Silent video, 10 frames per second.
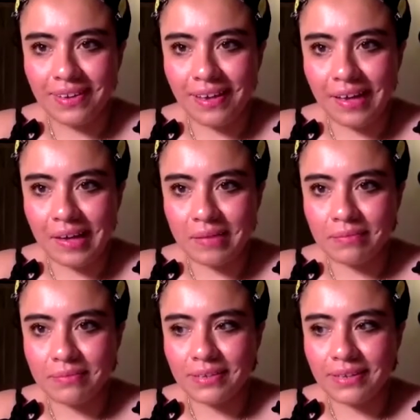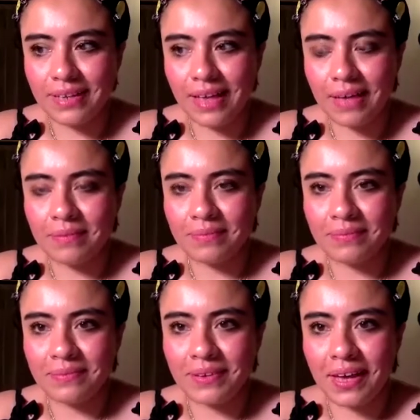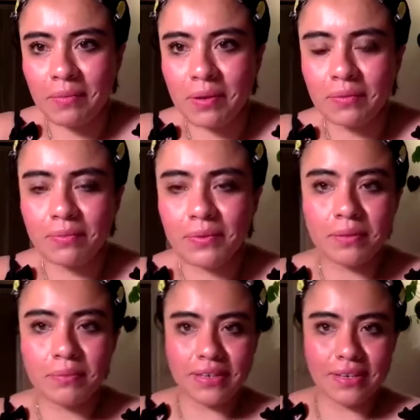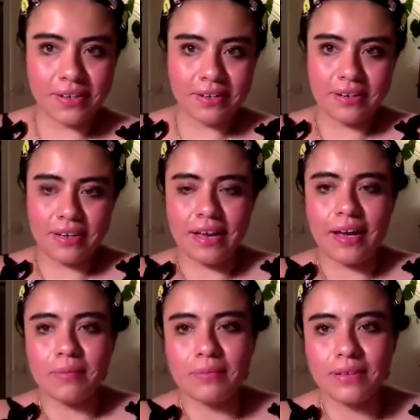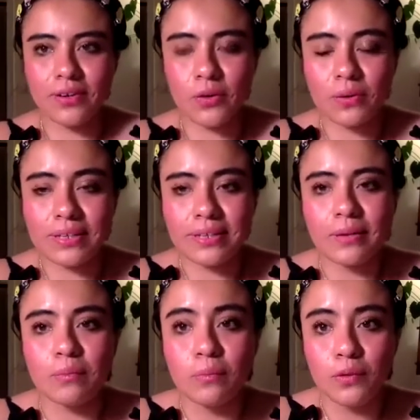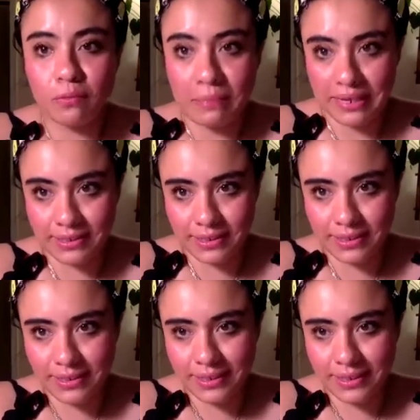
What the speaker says: I mean, Myriam here created a movement